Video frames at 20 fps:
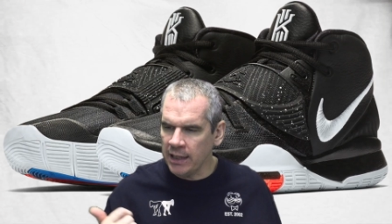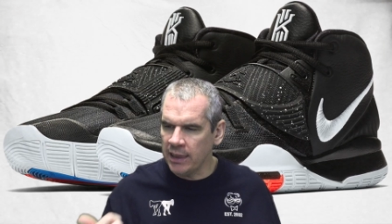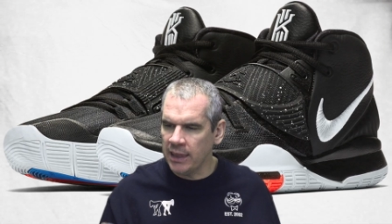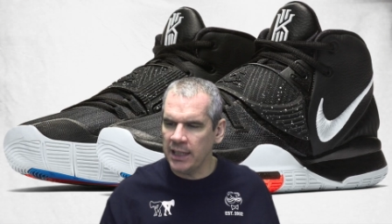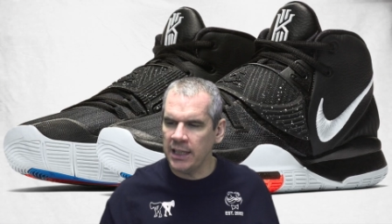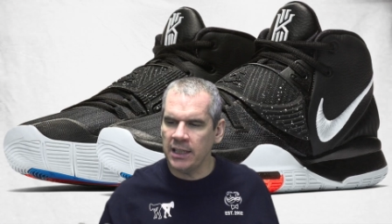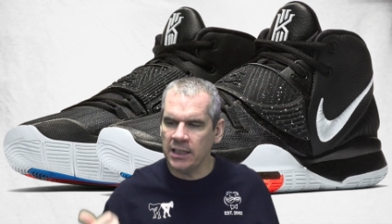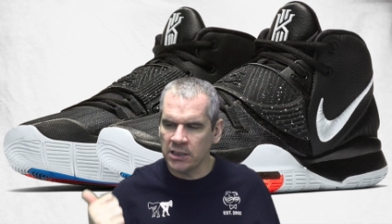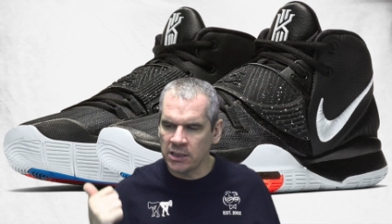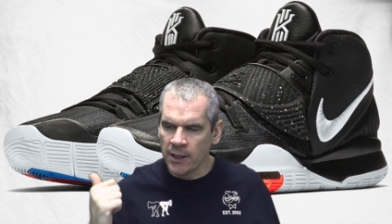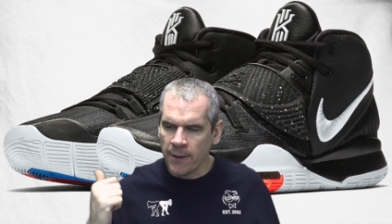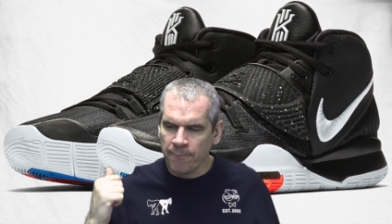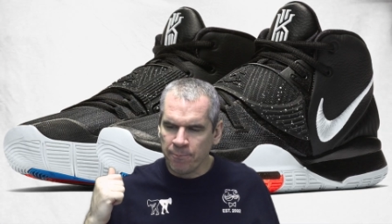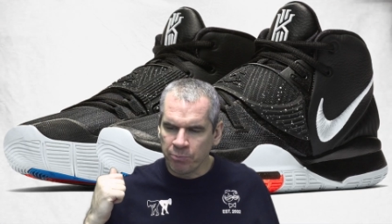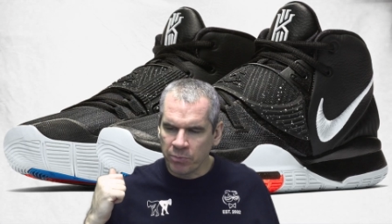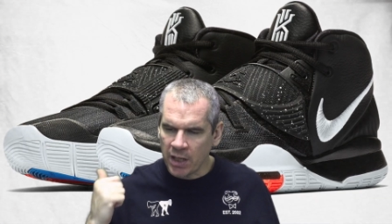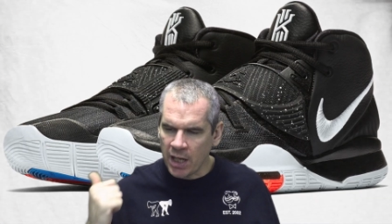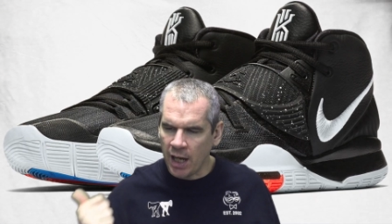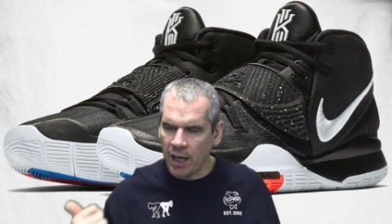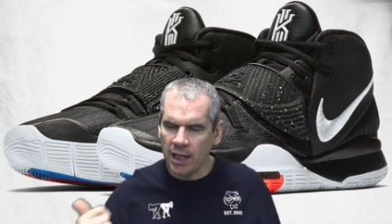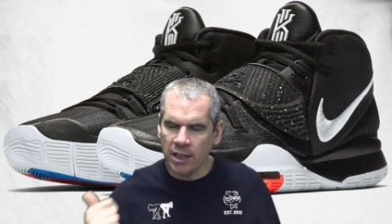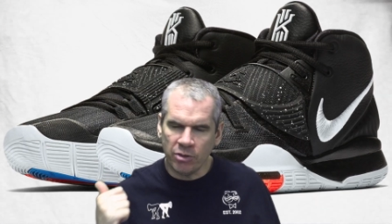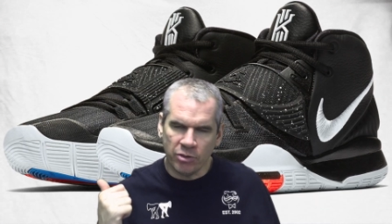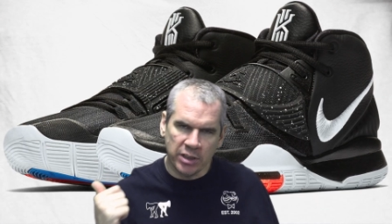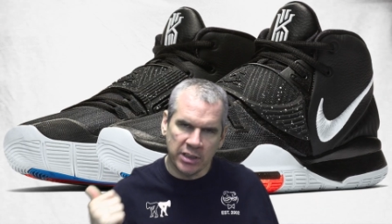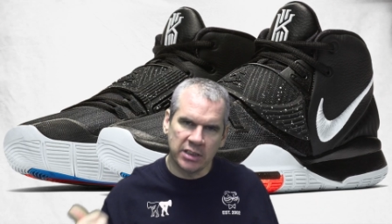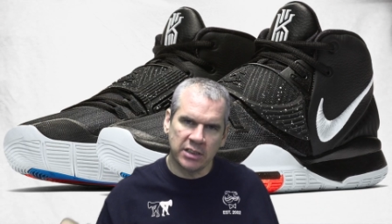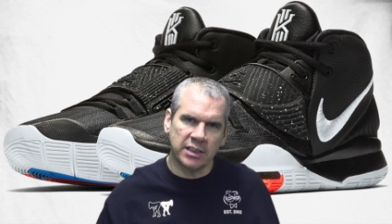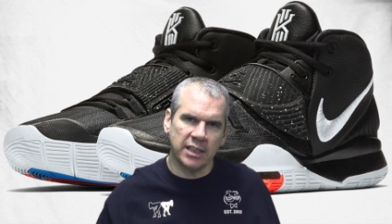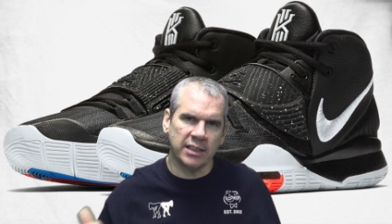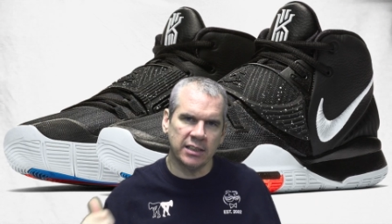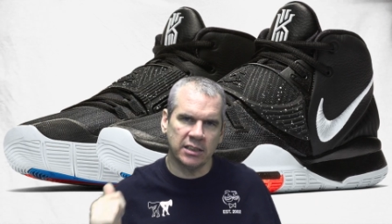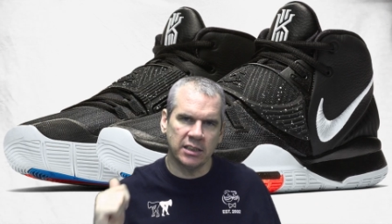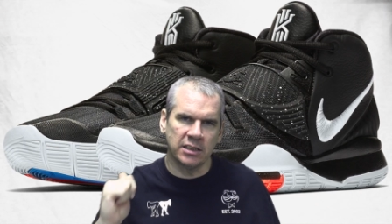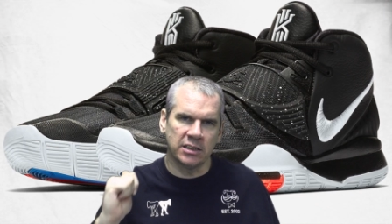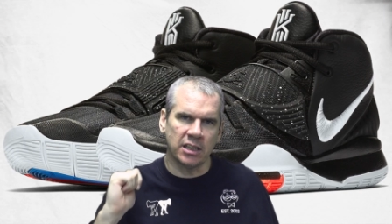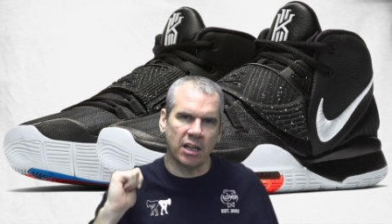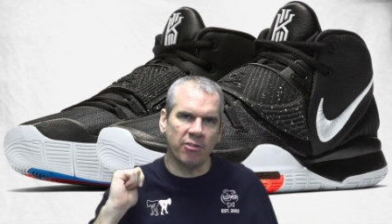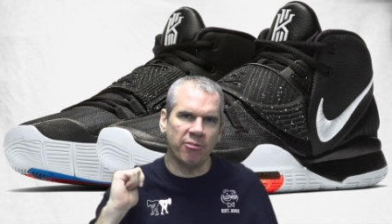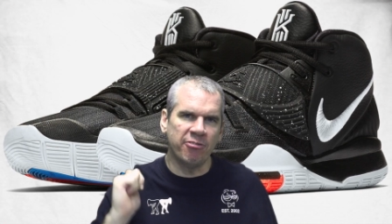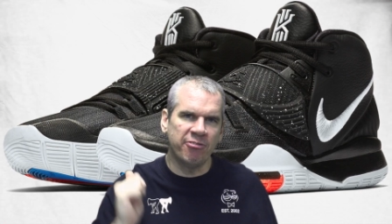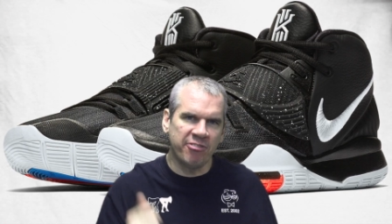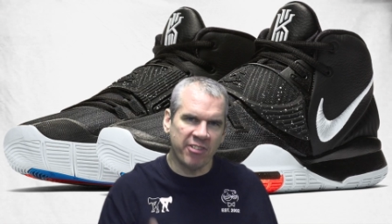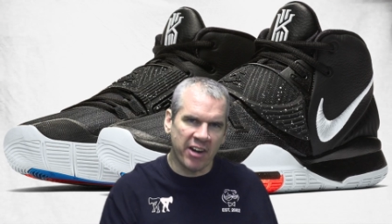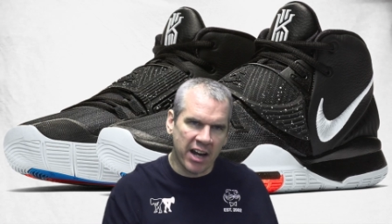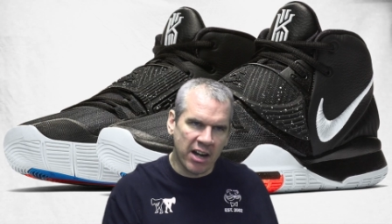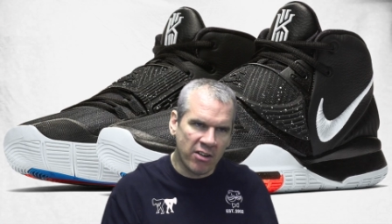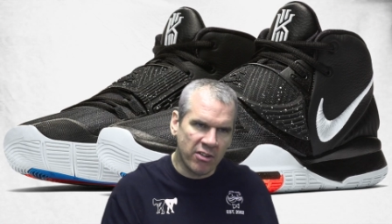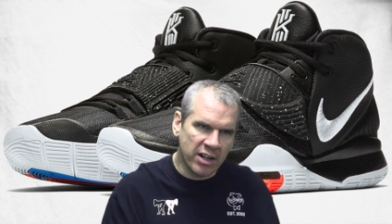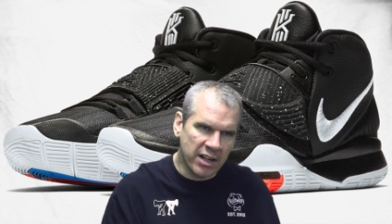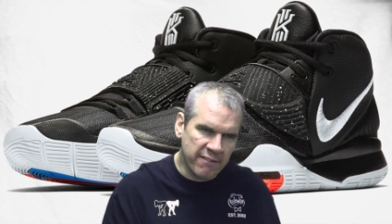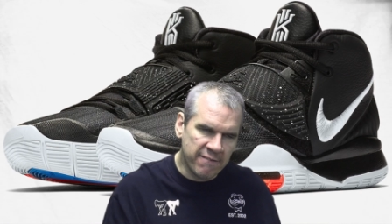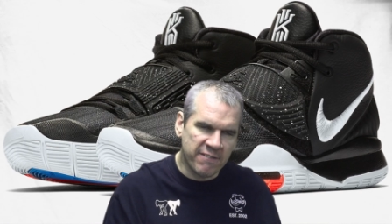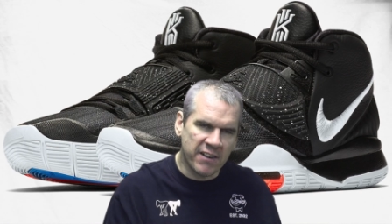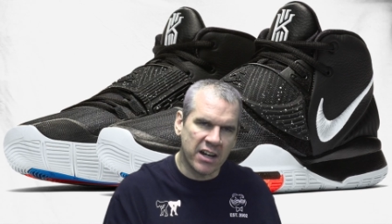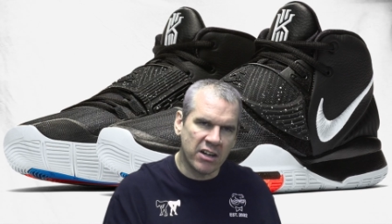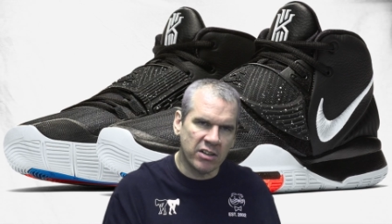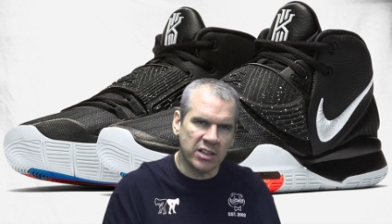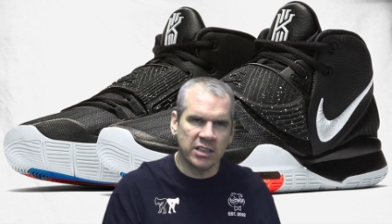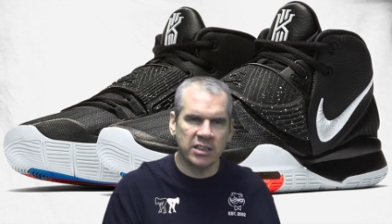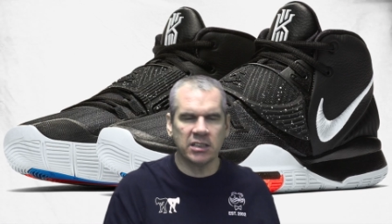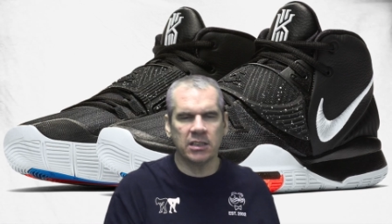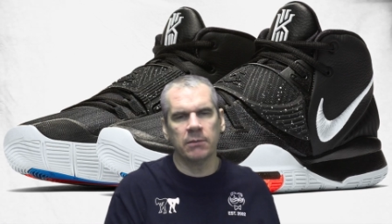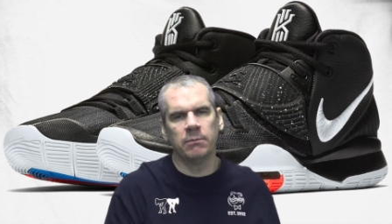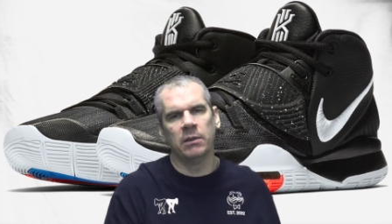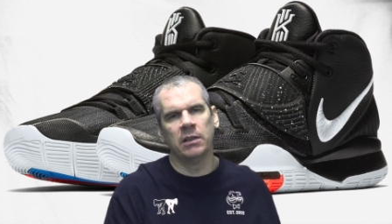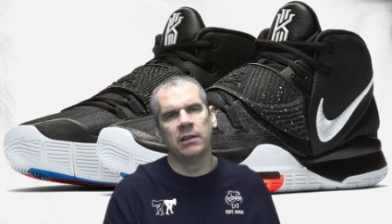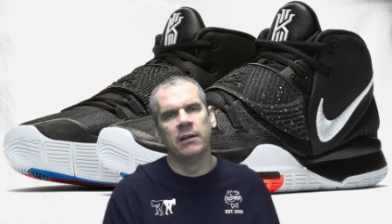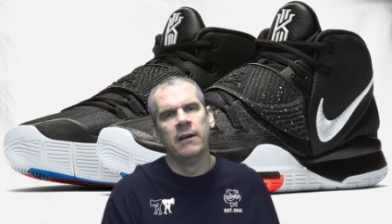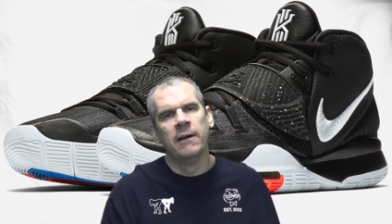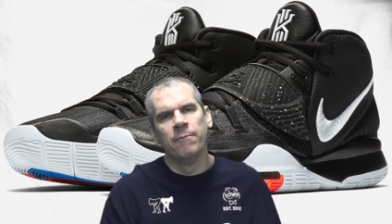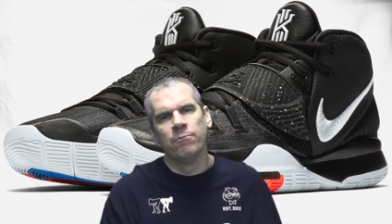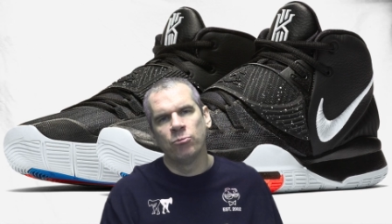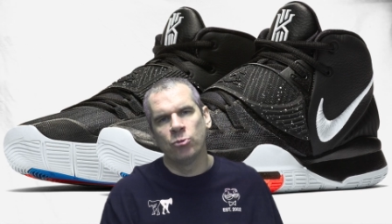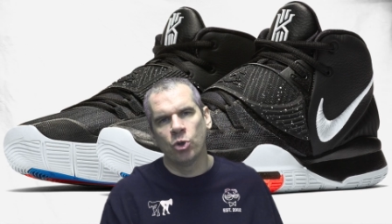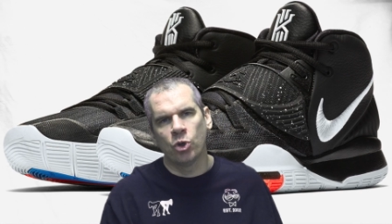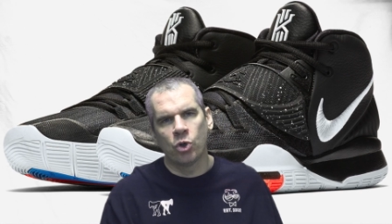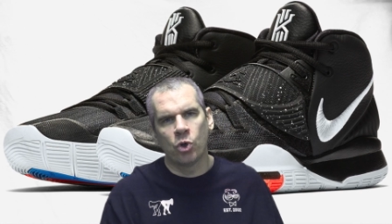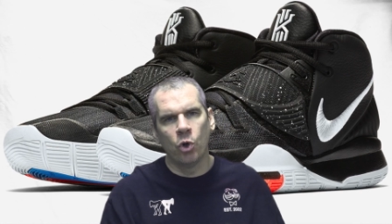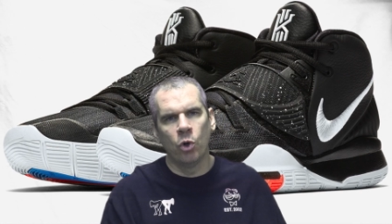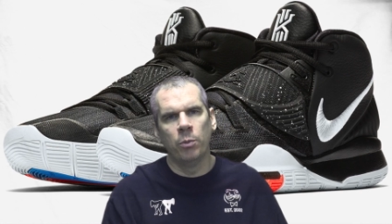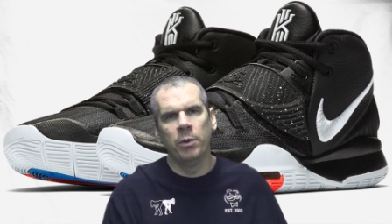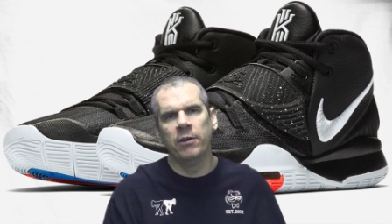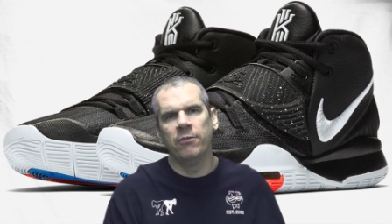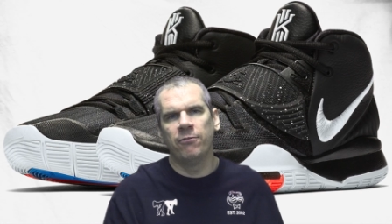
these Kyrie 6s are very, very similar to Kobe